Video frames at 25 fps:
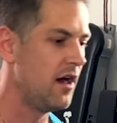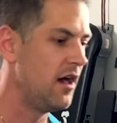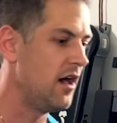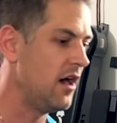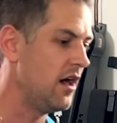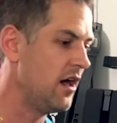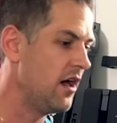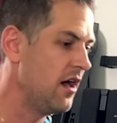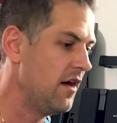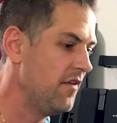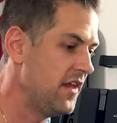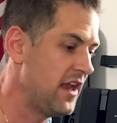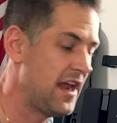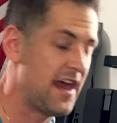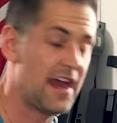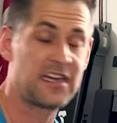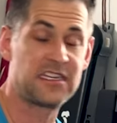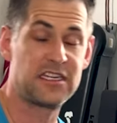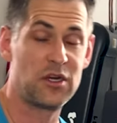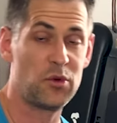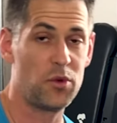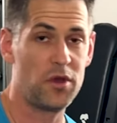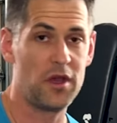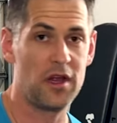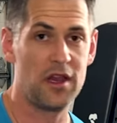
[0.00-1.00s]
uh, that I
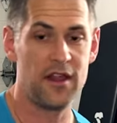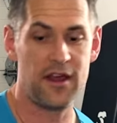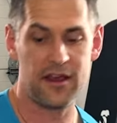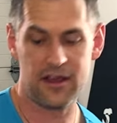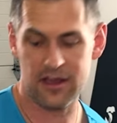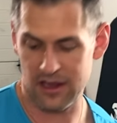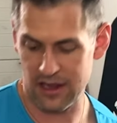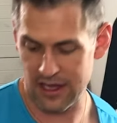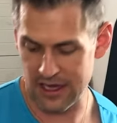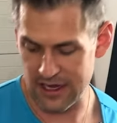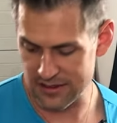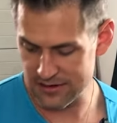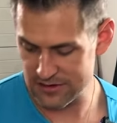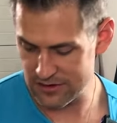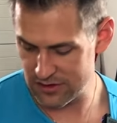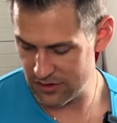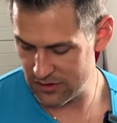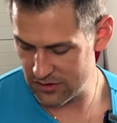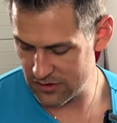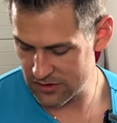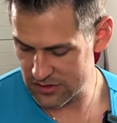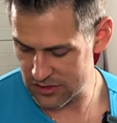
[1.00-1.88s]
actually really like a lot too.